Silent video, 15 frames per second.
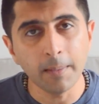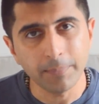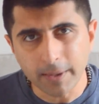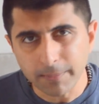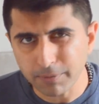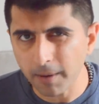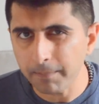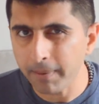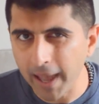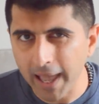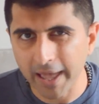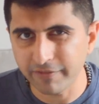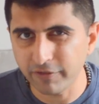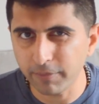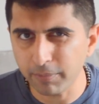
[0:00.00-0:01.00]
Be
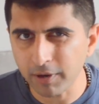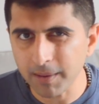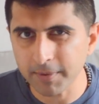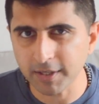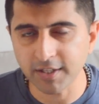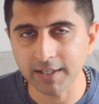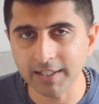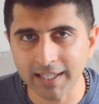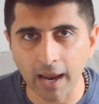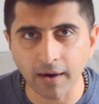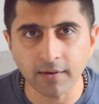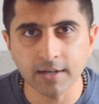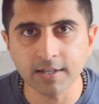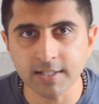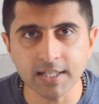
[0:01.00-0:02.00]
prepared for pretty much a
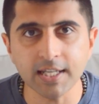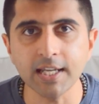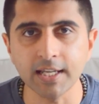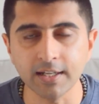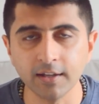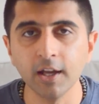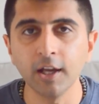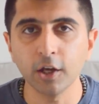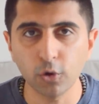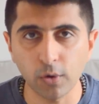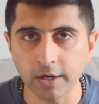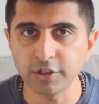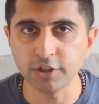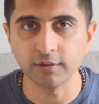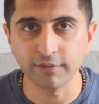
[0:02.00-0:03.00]
guaranteed
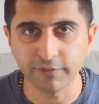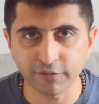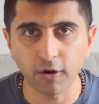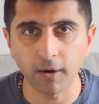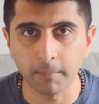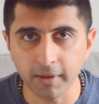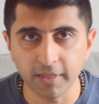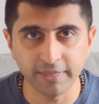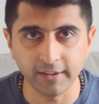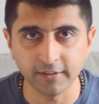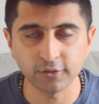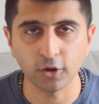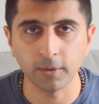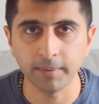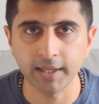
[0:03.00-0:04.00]
question from
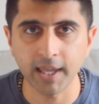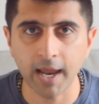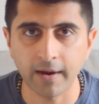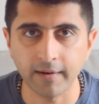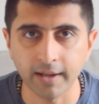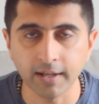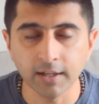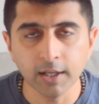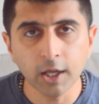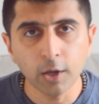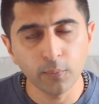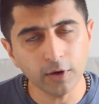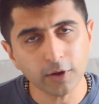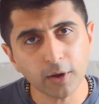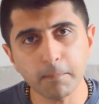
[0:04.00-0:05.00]
this topic area.
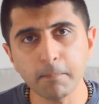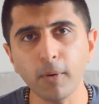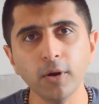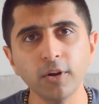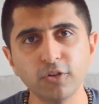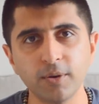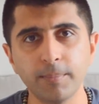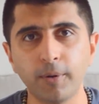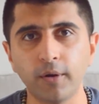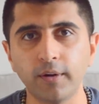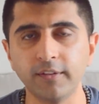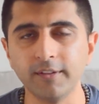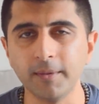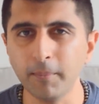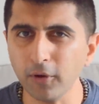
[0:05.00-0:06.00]
We look at monetary
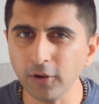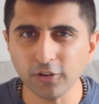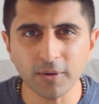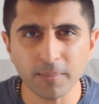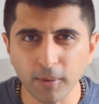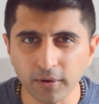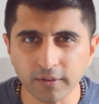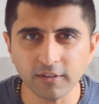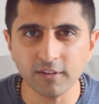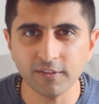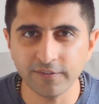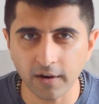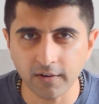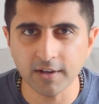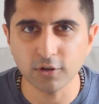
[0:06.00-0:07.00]
policy. Monetary policy is
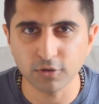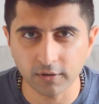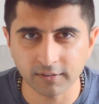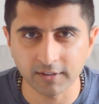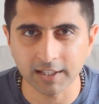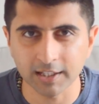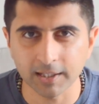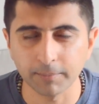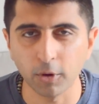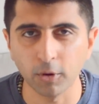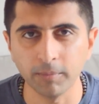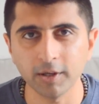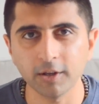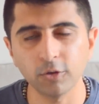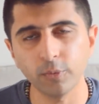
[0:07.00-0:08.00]
very interesting at the
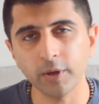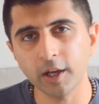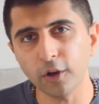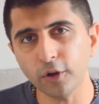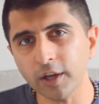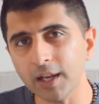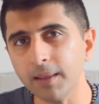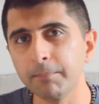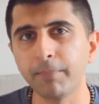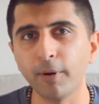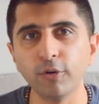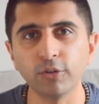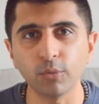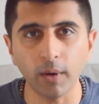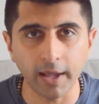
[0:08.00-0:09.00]
moment because we can look at it in
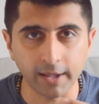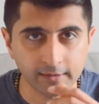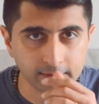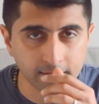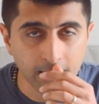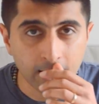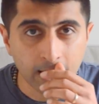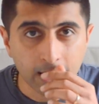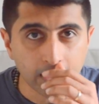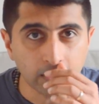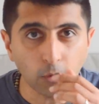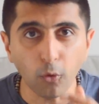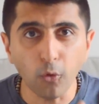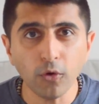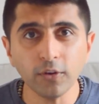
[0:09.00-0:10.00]
both ways.
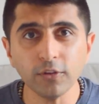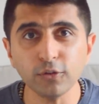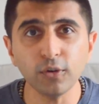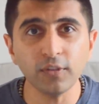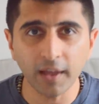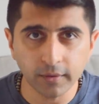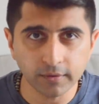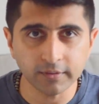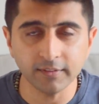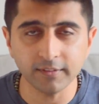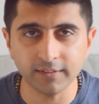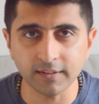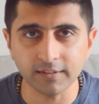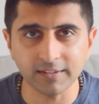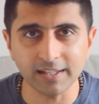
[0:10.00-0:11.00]
In August
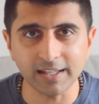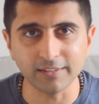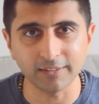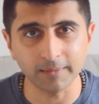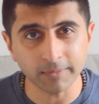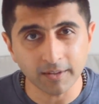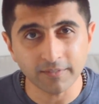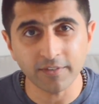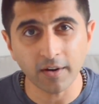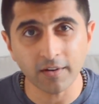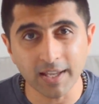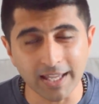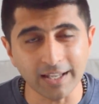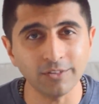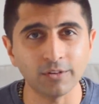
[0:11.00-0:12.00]
2016, something
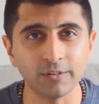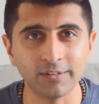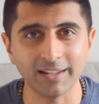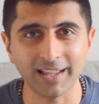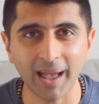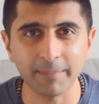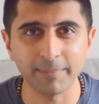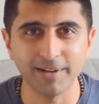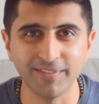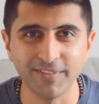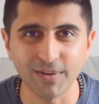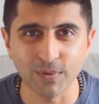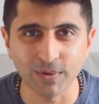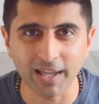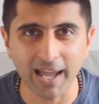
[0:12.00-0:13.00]
very interesting happened in
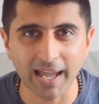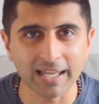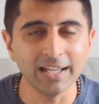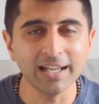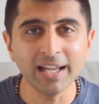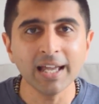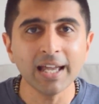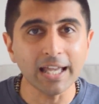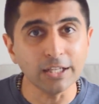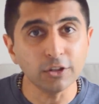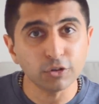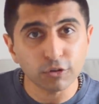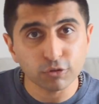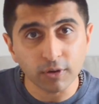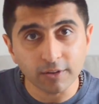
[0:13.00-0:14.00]
the UK.
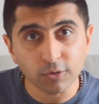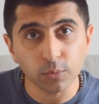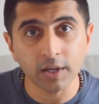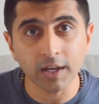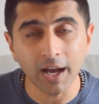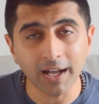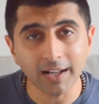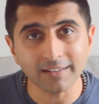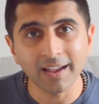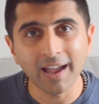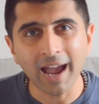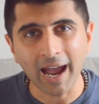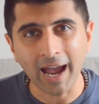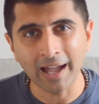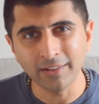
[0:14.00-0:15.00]
Interest rates were cut
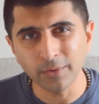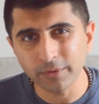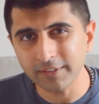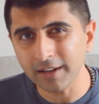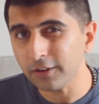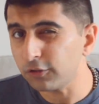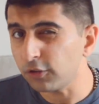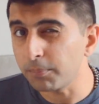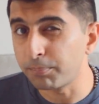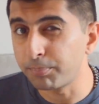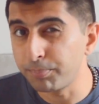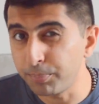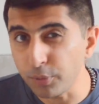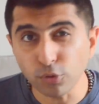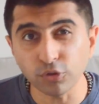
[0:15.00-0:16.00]
and there was an extra
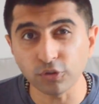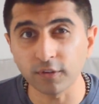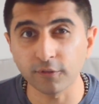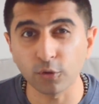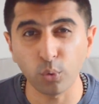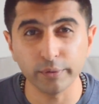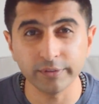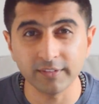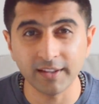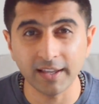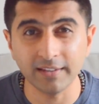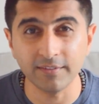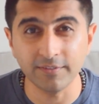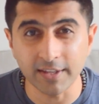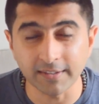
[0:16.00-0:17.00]
boost of
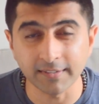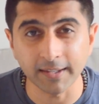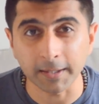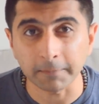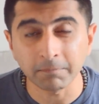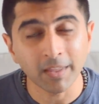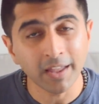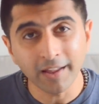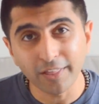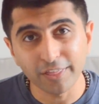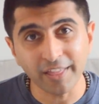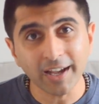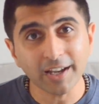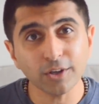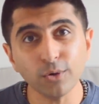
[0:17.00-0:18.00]
quantitative easing.
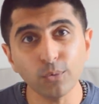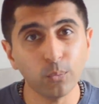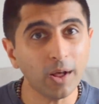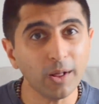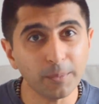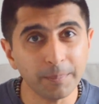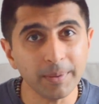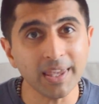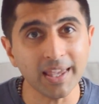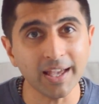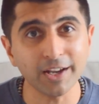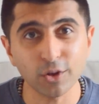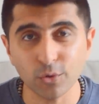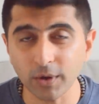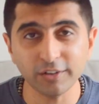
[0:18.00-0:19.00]
That could well be
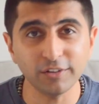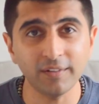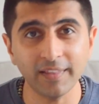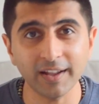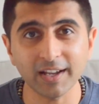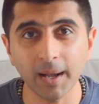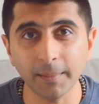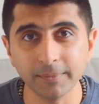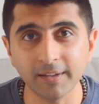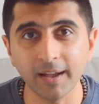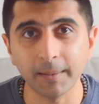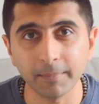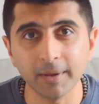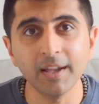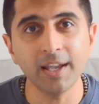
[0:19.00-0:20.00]
a question that comes
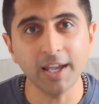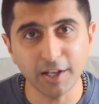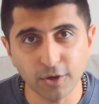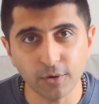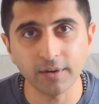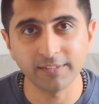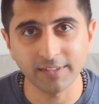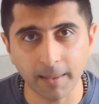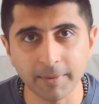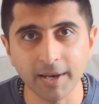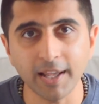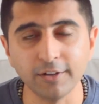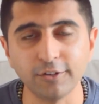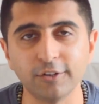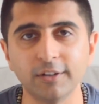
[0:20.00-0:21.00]
up in your
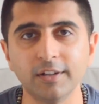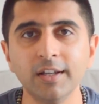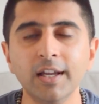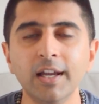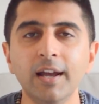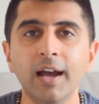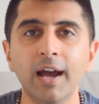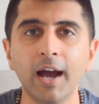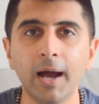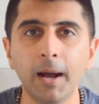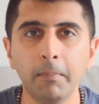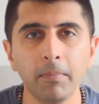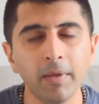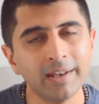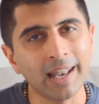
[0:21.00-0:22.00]
examination.
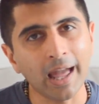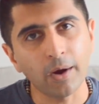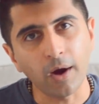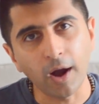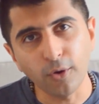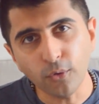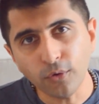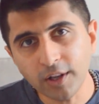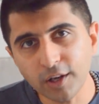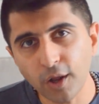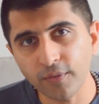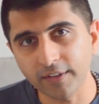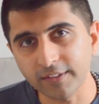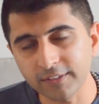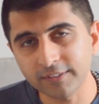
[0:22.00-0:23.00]
Now, I already
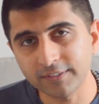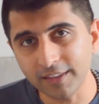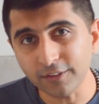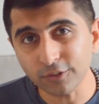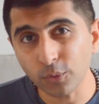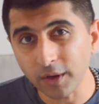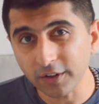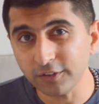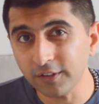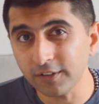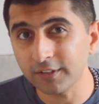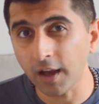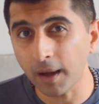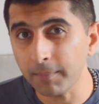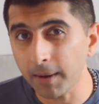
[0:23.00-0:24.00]
know that this question
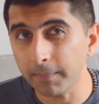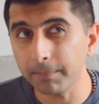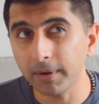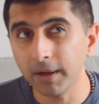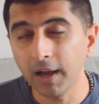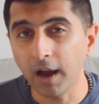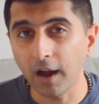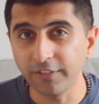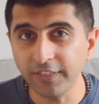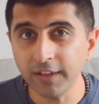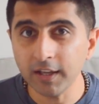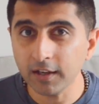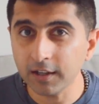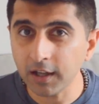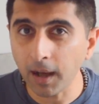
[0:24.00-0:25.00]
has come up, I
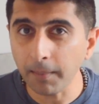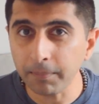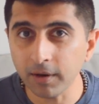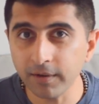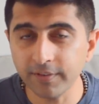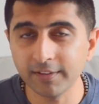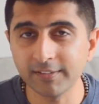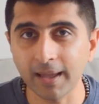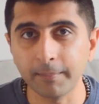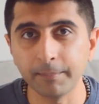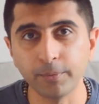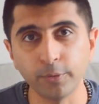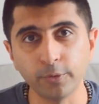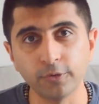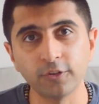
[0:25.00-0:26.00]
think, in a couple of exam
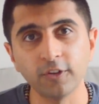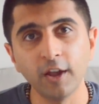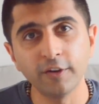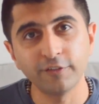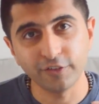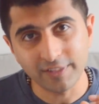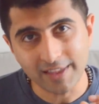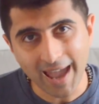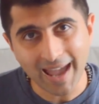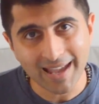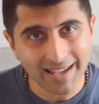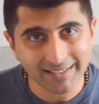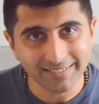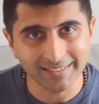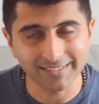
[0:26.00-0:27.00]
boards for the
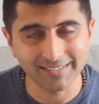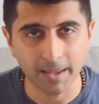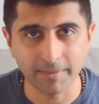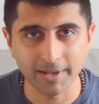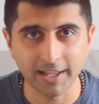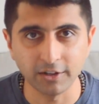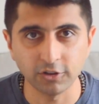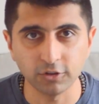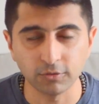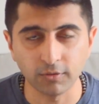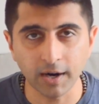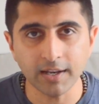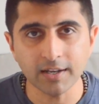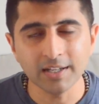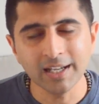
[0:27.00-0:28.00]
AS examination,
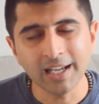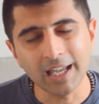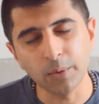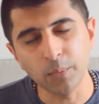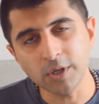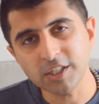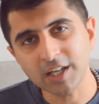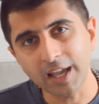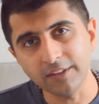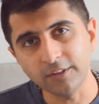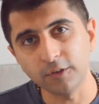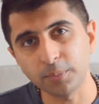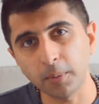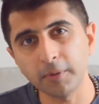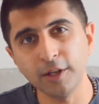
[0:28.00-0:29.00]
right? In which case,
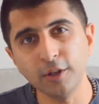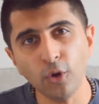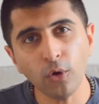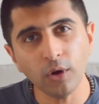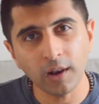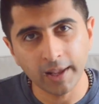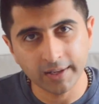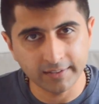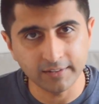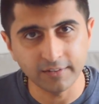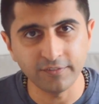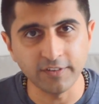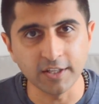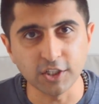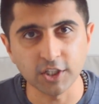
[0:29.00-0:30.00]
it's probably not likely
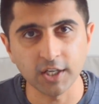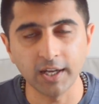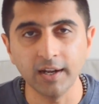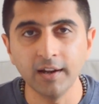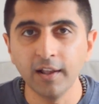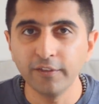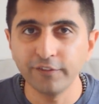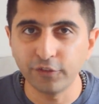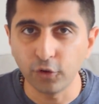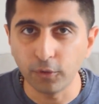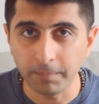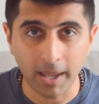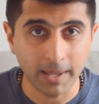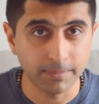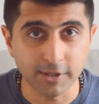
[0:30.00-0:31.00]
to feature
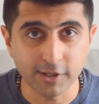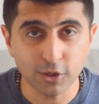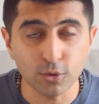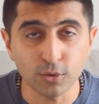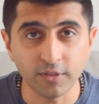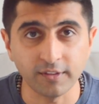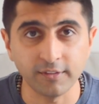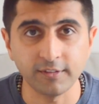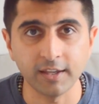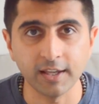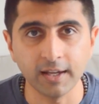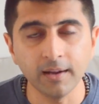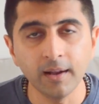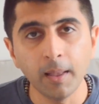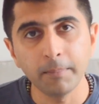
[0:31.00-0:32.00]
for paper 2 this
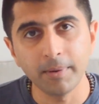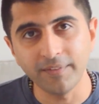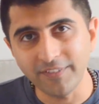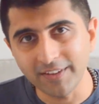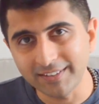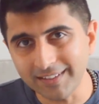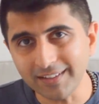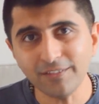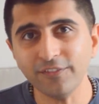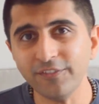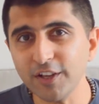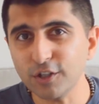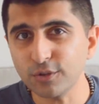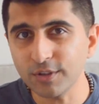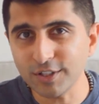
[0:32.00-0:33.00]
year. But if it didn't
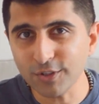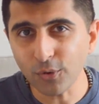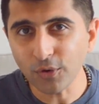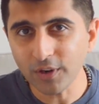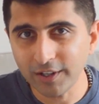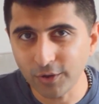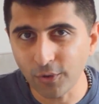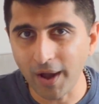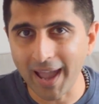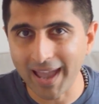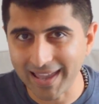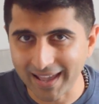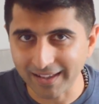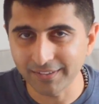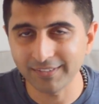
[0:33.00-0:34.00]
feature at all in your
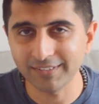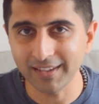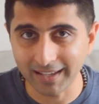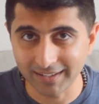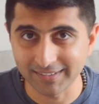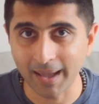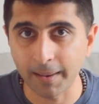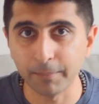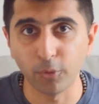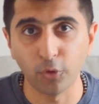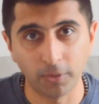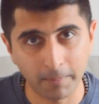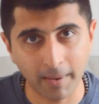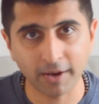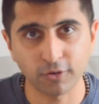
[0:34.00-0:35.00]
AS exam
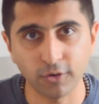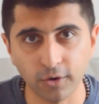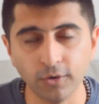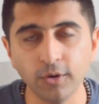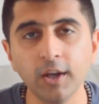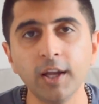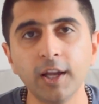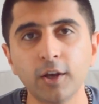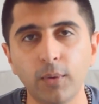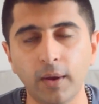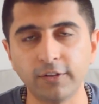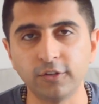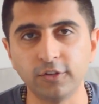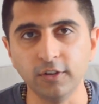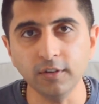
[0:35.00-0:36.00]
board macro
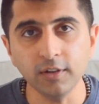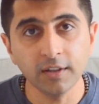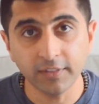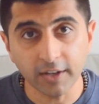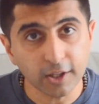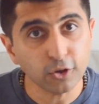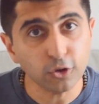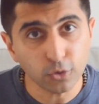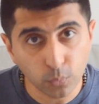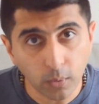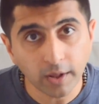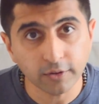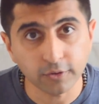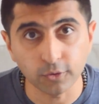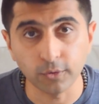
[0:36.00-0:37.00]
question, then it could
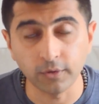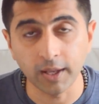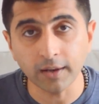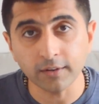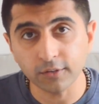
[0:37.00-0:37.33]
well do, yeah?